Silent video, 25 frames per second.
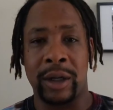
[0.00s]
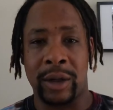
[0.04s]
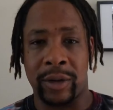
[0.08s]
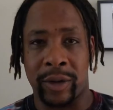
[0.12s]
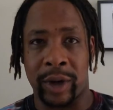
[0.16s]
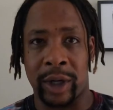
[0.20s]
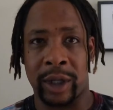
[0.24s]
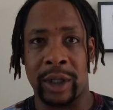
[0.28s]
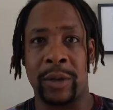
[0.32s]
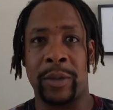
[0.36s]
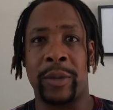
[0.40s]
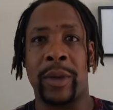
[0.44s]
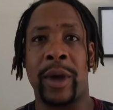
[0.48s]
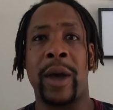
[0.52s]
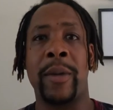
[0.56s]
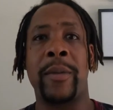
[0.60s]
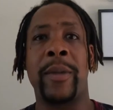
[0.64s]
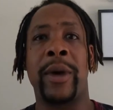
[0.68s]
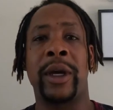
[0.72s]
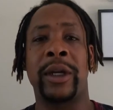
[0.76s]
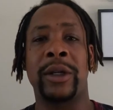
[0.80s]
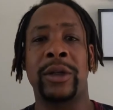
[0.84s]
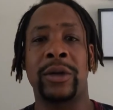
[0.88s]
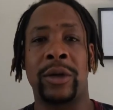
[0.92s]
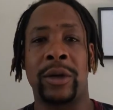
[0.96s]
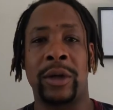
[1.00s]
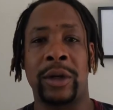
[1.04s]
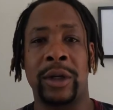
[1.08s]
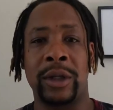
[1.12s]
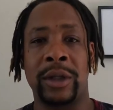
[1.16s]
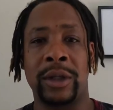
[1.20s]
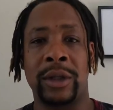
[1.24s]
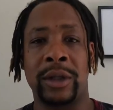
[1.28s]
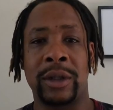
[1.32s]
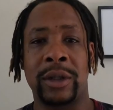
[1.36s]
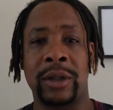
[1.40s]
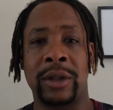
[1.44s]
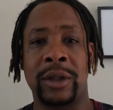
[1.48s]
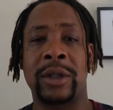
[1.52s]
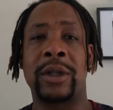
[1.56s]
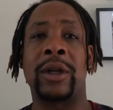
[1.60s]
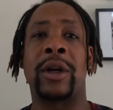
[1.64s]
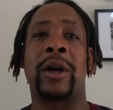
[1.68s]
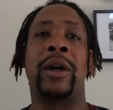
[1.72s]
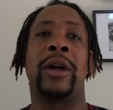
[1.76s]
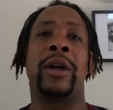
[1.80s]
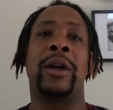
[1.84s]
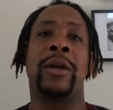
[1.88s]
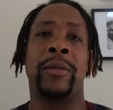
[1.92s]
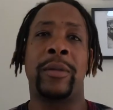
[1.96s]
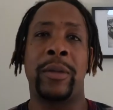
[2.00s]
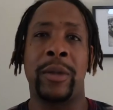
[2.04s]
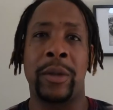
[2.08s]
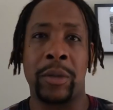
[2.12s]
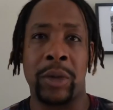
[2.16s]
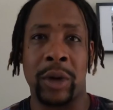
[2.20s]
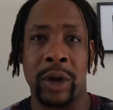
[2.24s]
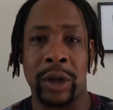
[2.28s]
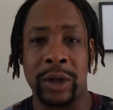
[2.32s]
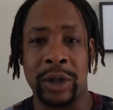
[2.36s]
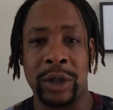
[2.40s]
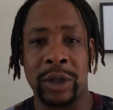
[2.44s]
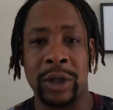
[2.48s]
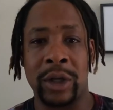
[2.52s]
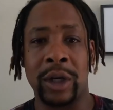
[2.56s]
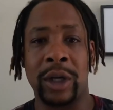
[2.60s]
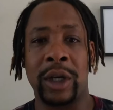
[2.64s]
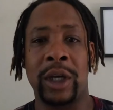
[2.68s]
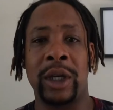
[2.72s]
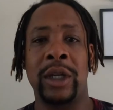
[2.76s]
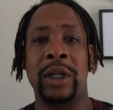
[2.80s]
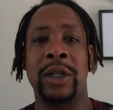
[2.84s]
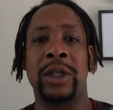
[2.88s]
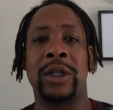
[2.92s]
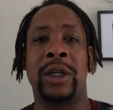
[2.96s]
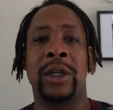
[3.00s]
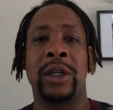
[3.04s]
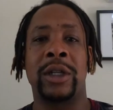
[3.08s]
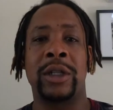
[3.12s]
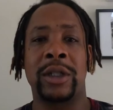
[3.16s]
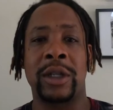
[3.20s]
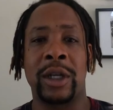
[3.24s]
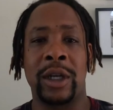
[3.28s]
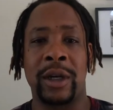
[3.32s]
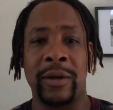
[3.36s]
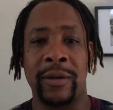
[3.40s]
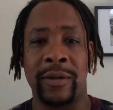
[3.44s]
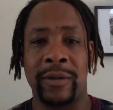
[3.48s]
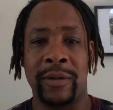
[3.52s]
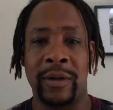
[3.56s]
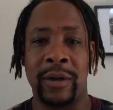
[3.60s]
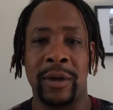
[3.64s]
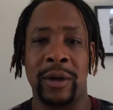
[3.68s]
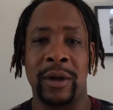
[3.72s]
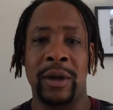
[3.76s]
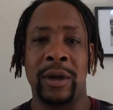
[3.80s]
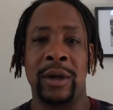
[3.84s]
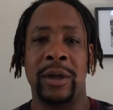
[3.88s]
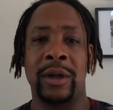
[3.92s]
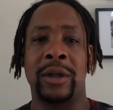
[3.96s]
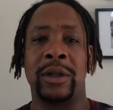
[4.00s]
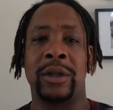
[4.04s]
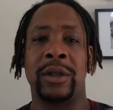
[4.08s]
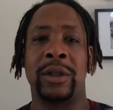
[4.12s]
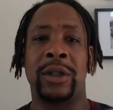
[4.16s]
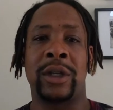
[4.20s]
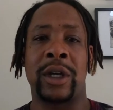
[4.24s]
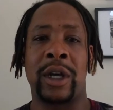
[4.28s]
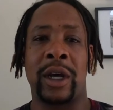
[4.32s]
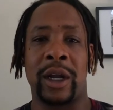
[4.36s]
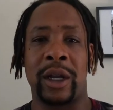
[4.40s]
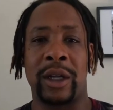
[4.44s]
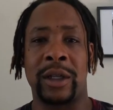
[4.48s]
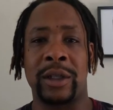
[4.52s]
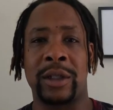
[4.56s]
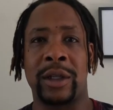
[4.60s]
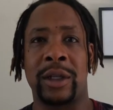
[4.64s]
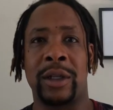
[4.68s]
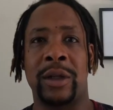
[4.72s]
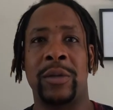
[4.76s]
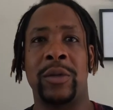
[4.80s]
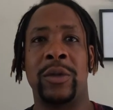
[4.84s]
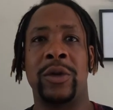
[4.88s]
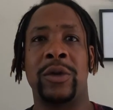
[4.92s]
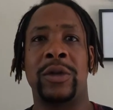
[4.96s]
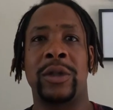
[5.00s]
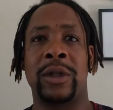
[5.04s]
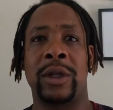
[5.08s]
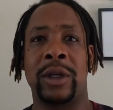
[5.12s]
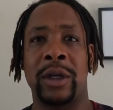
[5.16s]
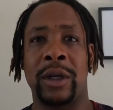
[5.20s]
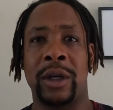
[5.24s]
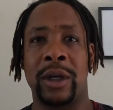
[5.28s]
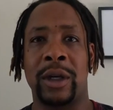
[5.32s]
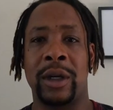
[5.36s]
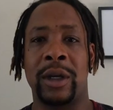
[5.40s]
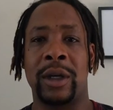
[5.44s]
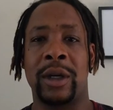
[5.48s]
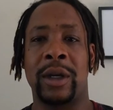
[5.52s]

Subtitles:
Directed by Mike Torres, starring my brother Sean Keane, JSF. Shout outs to the music.